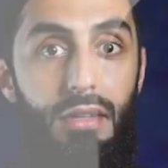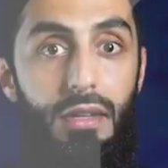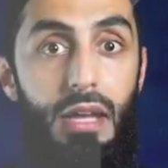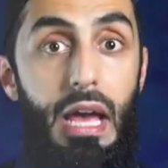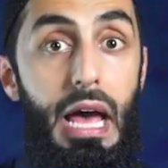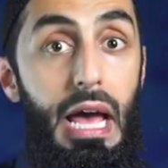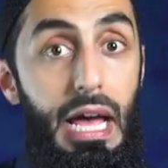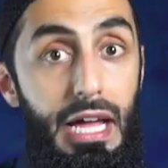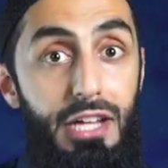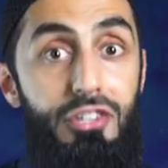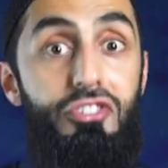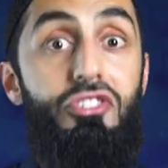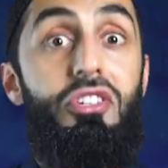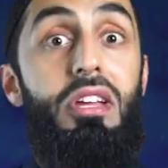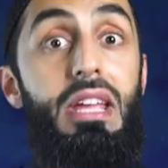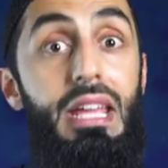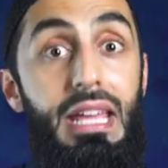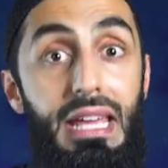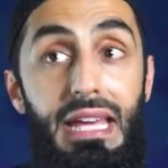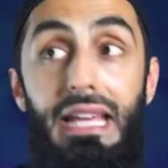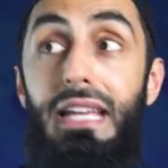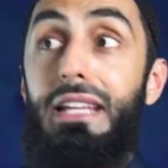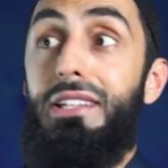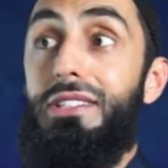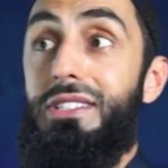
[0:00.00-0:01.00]
Hajj
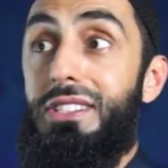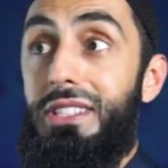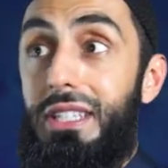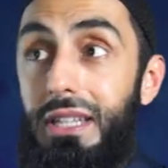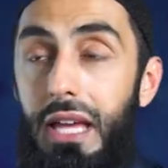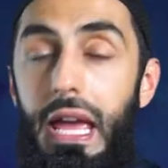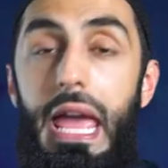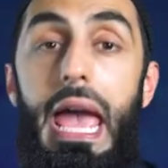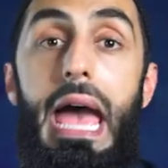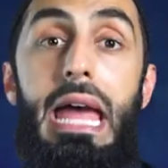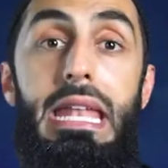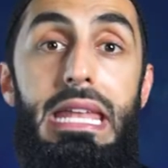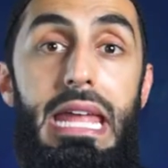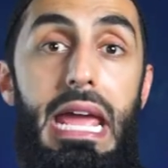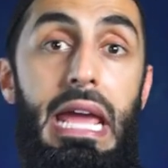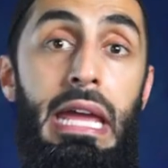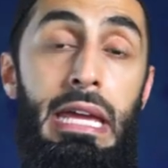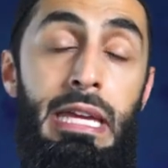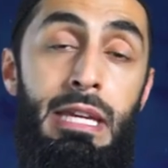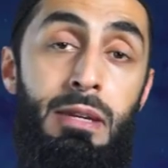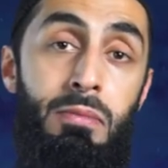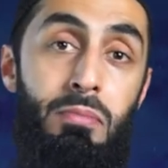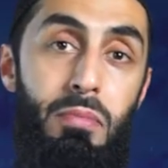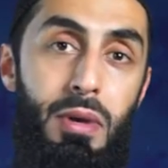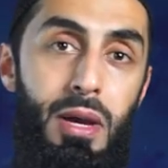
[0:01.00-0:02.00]
is an
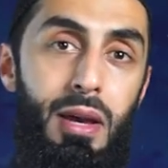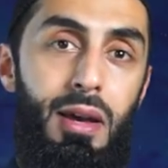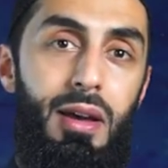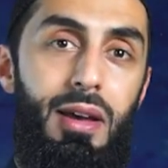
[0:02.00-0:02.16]
aim.